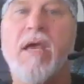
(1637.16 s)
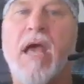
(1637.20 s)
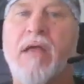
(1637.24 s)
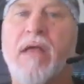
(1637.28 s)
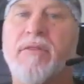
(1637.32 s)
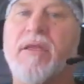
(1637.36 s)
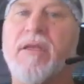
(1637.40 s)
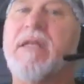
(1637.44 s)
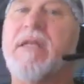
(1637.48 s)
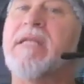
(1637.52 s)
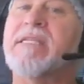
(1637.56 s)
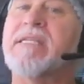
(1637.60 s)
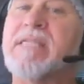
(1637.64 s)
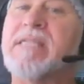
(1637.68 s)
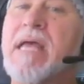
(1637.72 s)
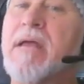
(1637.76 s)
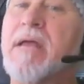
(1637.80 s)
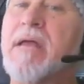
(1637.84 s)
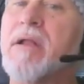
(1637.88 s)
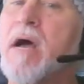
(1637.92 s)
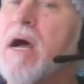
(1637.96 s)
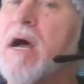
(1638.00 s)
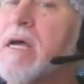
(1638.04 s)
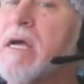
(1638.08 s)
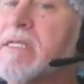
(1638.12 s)
And then he
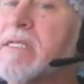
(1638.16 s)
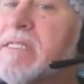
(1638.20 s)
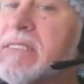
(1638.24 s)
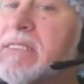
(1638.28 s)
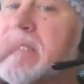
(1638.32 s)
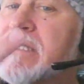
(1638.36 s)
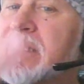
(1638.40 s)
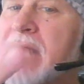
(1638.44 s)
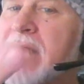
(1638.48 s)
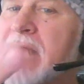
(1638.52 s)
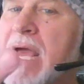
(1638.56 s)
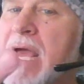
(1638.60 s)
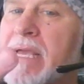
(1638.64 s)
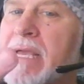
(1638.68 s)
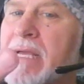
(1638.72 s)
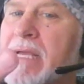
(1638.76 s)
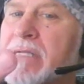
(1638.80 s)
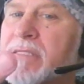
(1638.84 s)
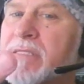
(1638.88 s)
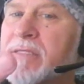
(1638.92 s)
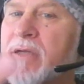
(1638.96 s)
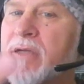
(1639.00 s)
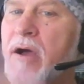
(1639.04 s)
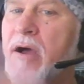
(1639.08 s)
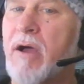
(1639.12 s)
said a
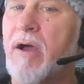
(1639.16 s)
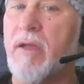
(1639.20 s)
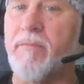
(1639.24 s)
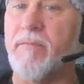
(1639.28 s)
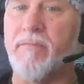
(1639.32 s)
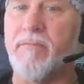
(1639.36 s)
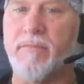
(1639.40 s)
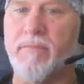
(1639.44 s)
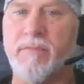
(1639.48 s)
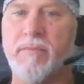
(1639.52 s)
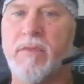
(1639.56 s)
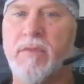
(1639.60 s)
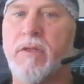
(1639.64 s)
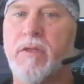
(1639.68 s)
second time,